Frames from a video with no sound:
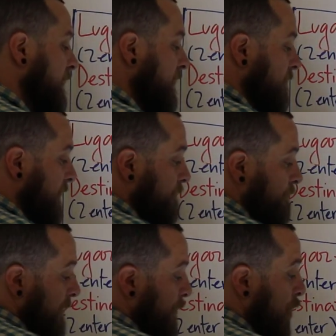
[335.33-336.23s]
but
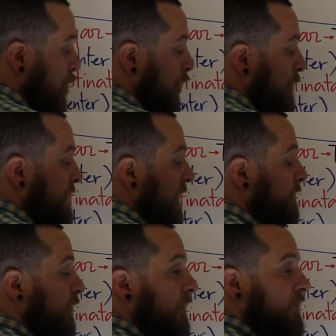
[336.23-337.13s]
me pongo en
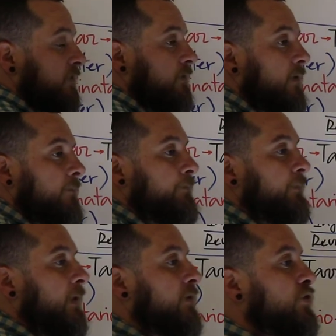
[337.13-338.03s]
contacto is
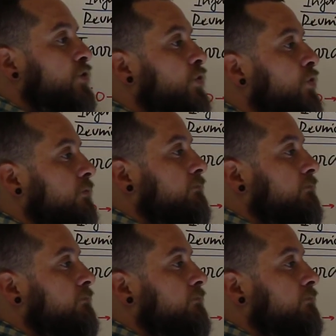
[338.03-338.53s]
that you,